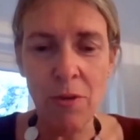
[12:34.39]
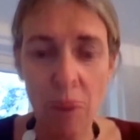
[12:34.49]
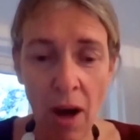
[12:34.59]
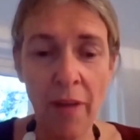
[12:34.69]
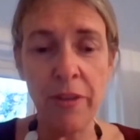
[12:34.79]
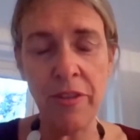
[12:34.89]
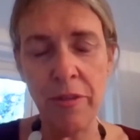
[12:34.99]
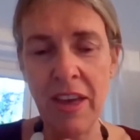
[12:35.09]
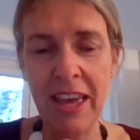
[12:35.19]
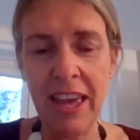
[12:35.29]
rather
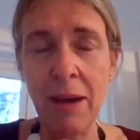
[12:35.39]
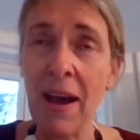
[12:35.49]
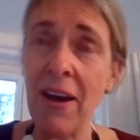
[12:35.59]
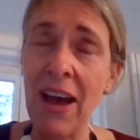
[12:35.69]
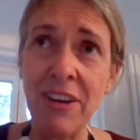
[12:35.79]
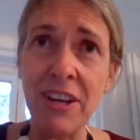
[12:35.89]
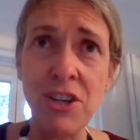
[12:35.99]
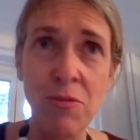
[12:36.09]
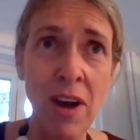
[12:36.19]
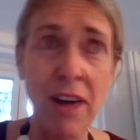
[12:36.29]
than thinking about having
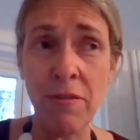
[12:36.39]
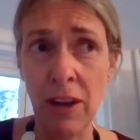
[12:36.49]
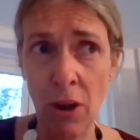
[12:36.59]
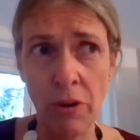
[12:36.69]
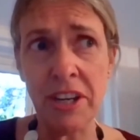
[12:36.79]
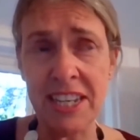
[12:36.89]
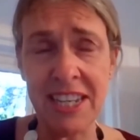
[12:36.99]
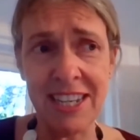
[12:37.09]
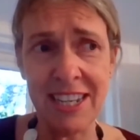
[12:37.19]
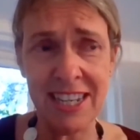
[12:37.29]
to run for longer
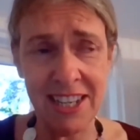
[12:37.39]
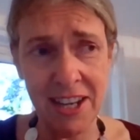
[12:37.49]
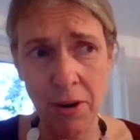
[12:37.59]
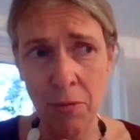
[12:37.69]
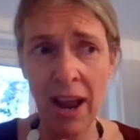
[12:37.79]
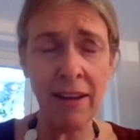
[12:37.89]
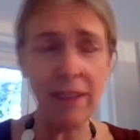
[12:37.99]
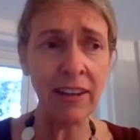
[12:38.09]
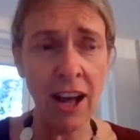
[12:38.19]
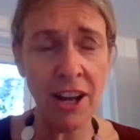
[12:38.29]
distances and
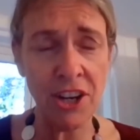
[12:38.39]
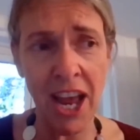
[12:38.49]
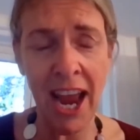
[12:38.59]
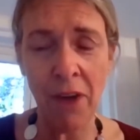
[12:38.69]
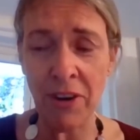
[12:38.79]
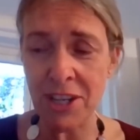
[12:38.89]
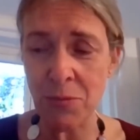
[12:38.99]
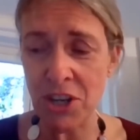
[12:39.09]
around larger areas,